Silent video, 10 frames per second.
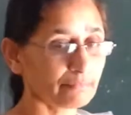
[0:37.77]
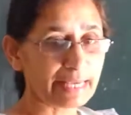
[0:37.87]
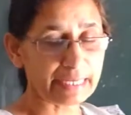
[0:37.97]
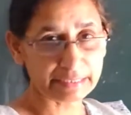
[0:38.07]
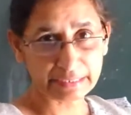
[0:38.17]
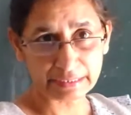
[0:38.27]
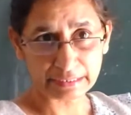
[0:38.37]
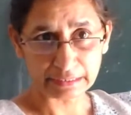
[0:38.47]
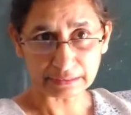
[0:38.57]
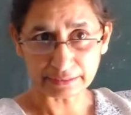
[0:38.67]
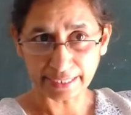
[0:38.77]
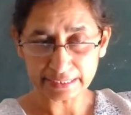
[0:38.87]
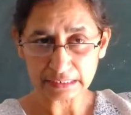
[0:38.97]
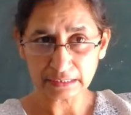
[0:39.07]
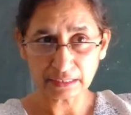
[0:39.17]
and he
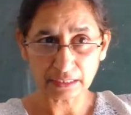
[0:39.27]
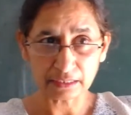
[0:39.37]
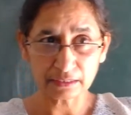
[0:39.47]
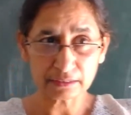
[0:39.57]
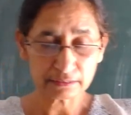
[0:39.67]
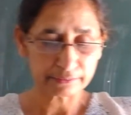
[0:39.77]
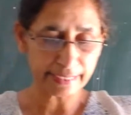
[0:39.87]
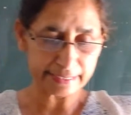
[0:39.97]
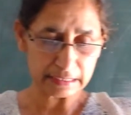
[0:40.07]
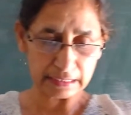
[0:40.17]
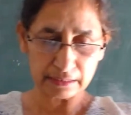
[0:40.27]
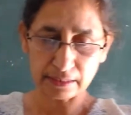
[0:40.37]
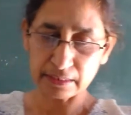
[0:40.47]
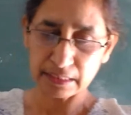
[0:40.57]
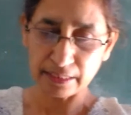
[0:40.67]
died in the year
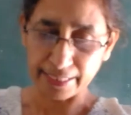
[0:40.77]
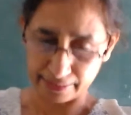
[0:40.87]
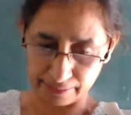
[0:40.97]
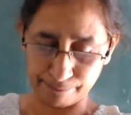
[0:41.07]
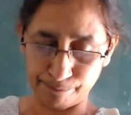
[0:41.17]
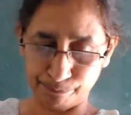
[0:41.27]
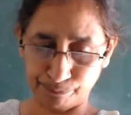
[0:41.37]
1939.